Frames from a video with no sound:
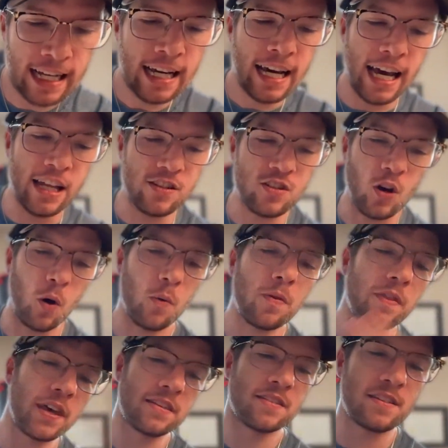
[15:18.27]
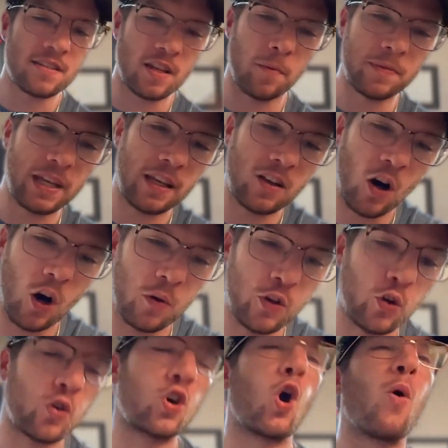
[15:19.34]
And so this is something called your
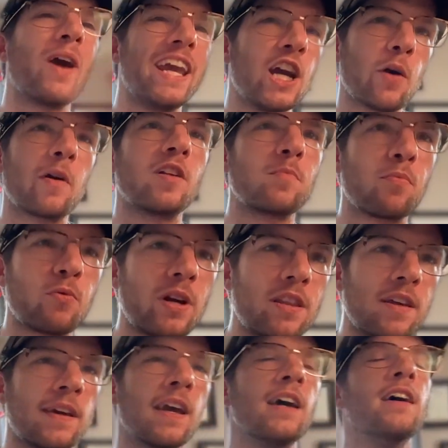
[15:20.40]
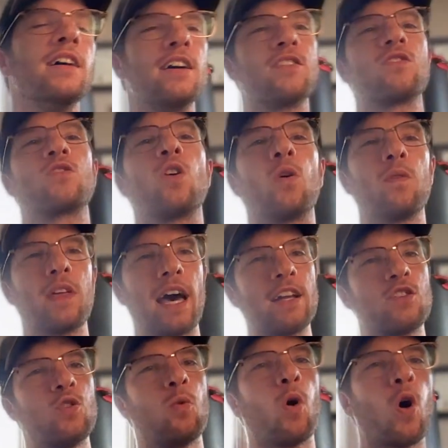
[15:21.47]
coherent breathing, is so that
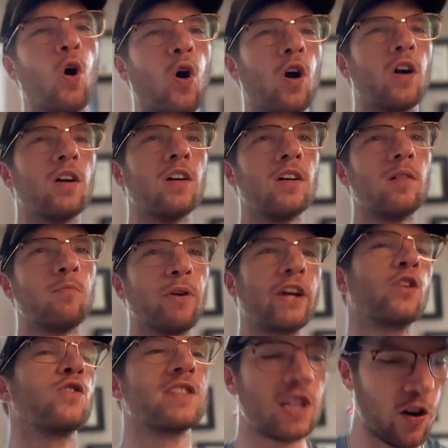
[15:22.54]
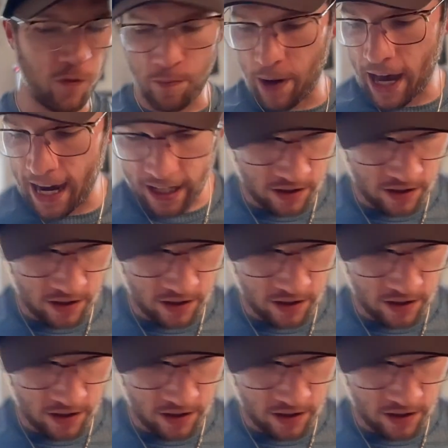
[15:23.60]
you are bringing yourself back